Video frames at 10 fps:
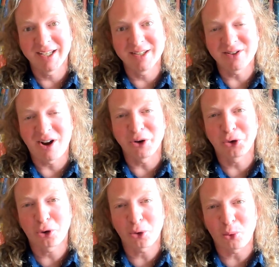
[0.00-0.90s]
is on
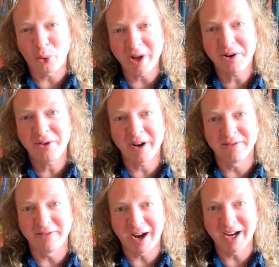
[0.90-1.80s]
career
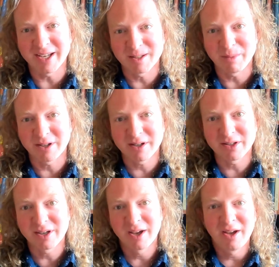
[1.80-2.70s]
advice
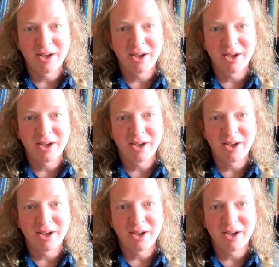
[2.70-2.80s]
because,